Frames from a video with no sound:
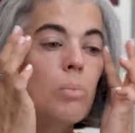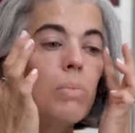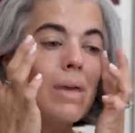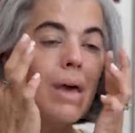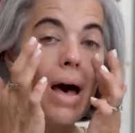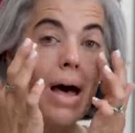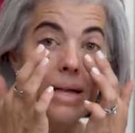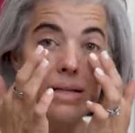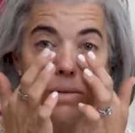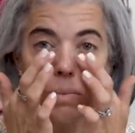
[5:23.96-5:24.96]

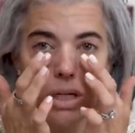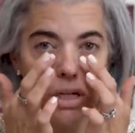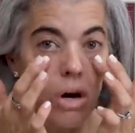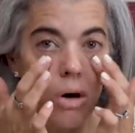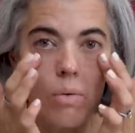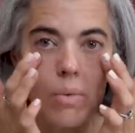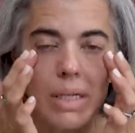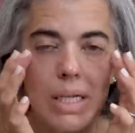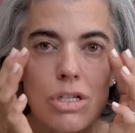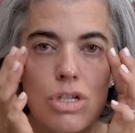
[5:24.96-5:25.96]
because we know we
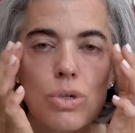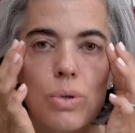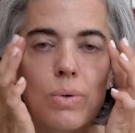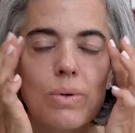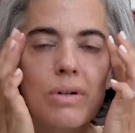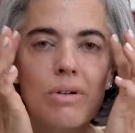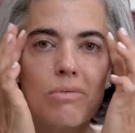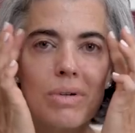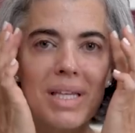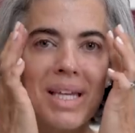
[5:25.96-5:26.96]
need to
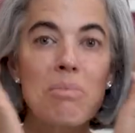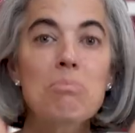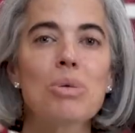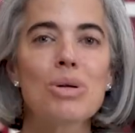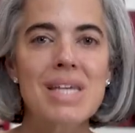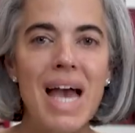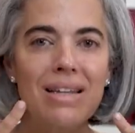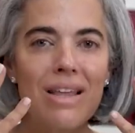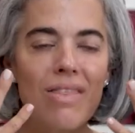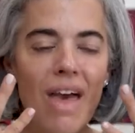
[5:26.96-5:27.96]
really
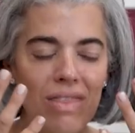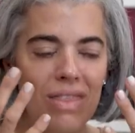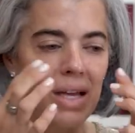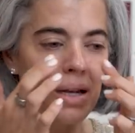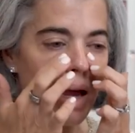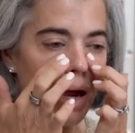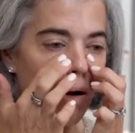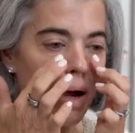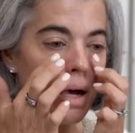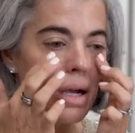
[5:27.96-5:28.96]
protect that thin
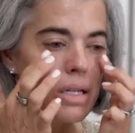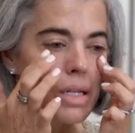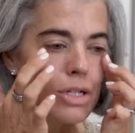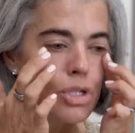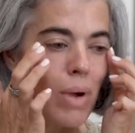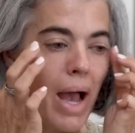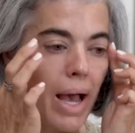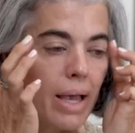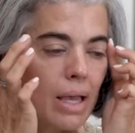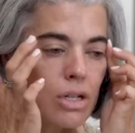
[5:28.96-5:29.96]
area and not
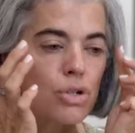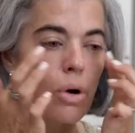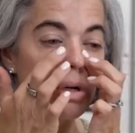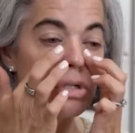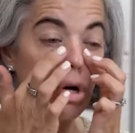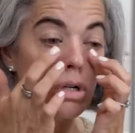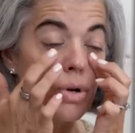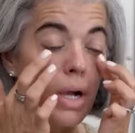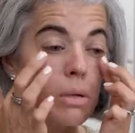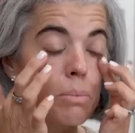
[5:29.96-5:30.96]
drag and tra- start
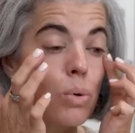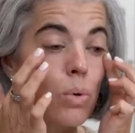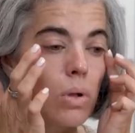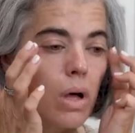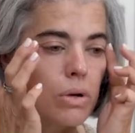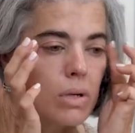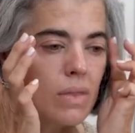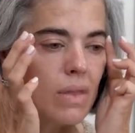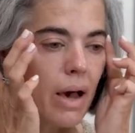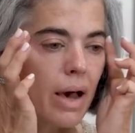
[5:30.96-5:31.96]
trying to pull
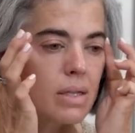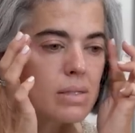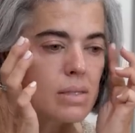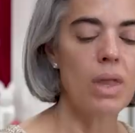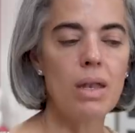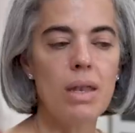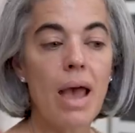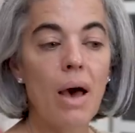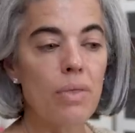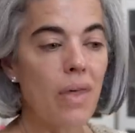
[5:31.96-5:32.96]
underneath the eyes.
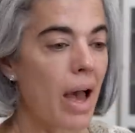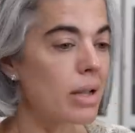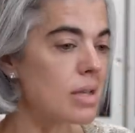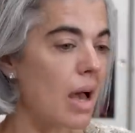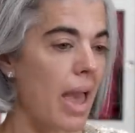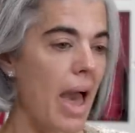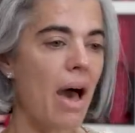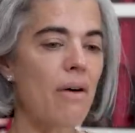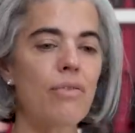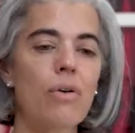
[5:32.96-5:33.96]
Now that I
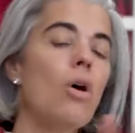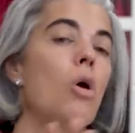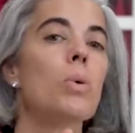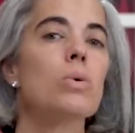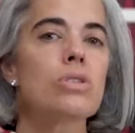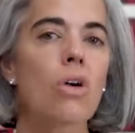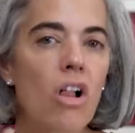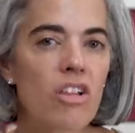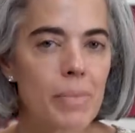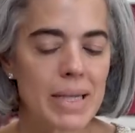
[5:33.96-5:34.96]
have almost
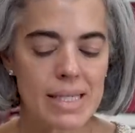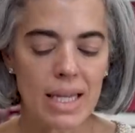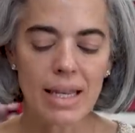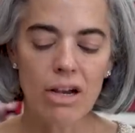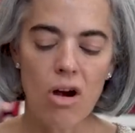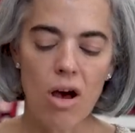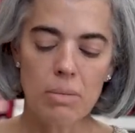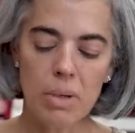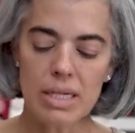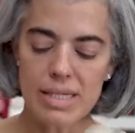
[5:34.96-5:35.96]
all of my skincare on,
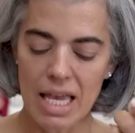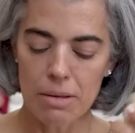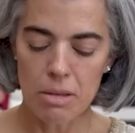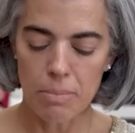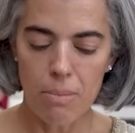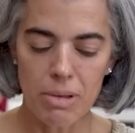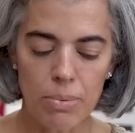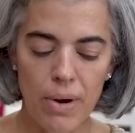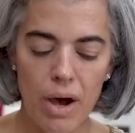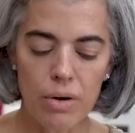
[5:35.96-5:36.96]
I'm gonna take the Bobbi
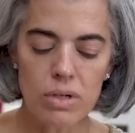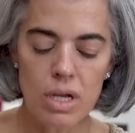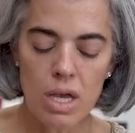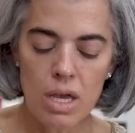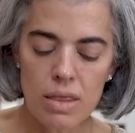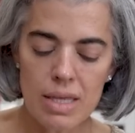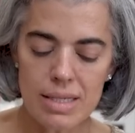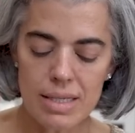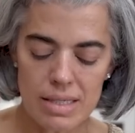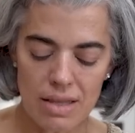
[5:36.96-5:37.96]
Brown. This
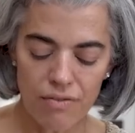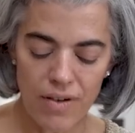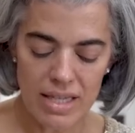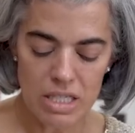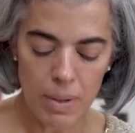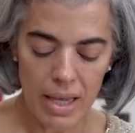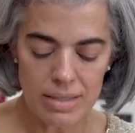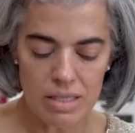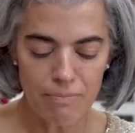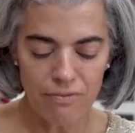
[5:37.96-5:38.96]
is the Face
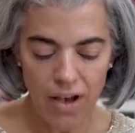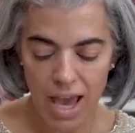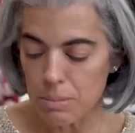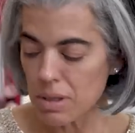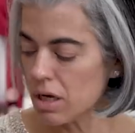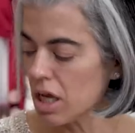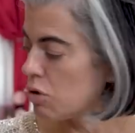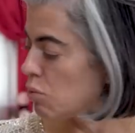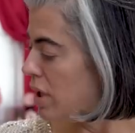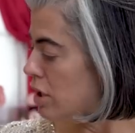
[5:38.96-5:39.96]
Base Vitamin
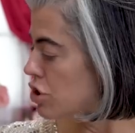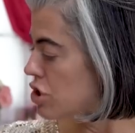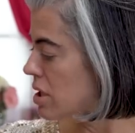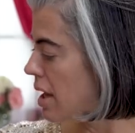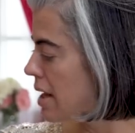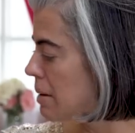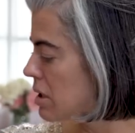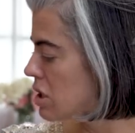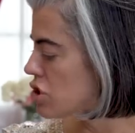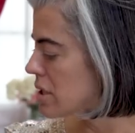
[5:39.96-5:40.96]
Enriched, and I'm
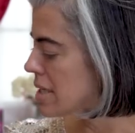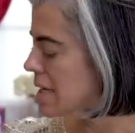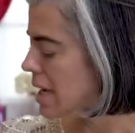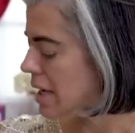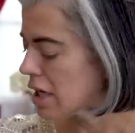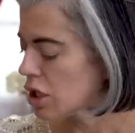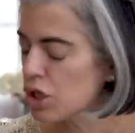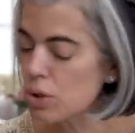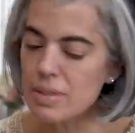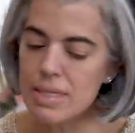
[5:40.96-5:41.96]
gonna just take a
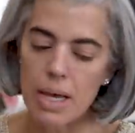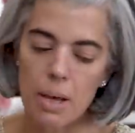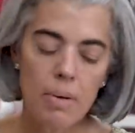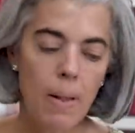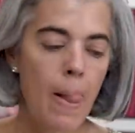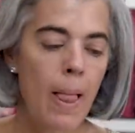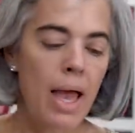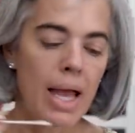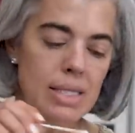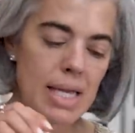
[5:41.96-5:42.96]
Q-tip
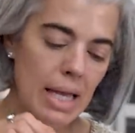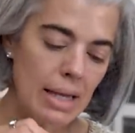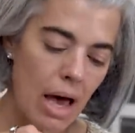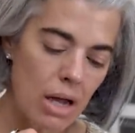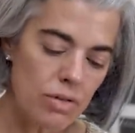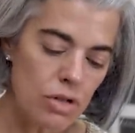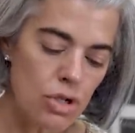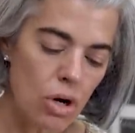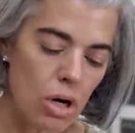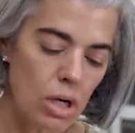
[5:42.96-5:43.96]
and take it out of the
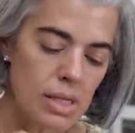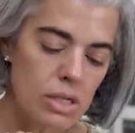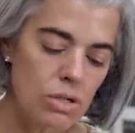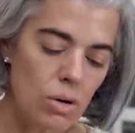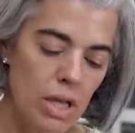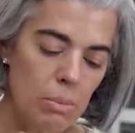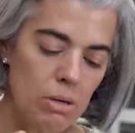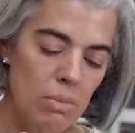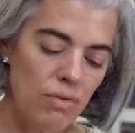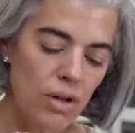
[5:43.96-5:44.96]
jar because I don't like
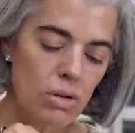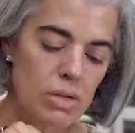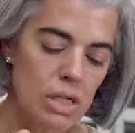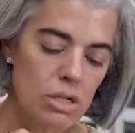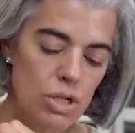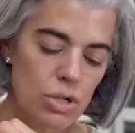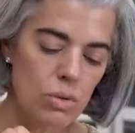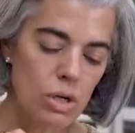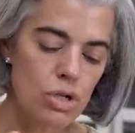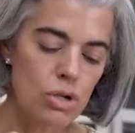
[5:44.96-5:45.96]
putting my fingers
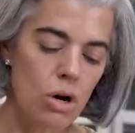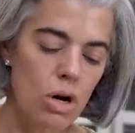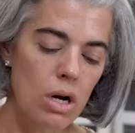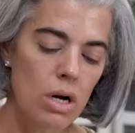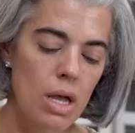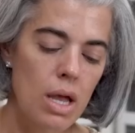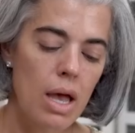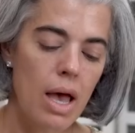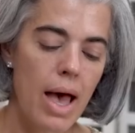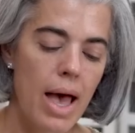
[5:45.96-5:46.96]
into a jar.
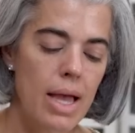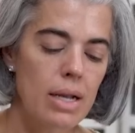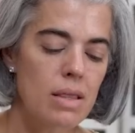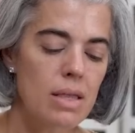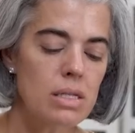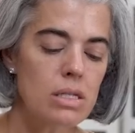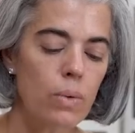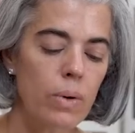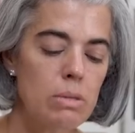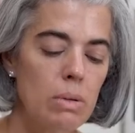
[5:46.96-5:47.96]
And this is
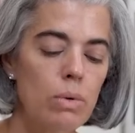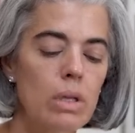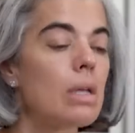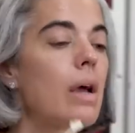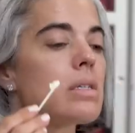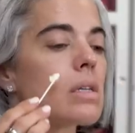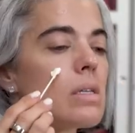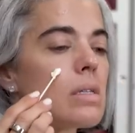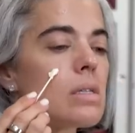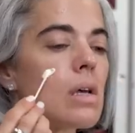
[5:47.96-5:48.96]
going to be really nice
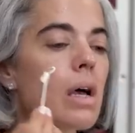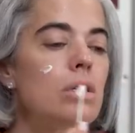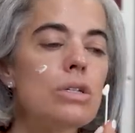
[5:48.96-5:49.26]
because it's not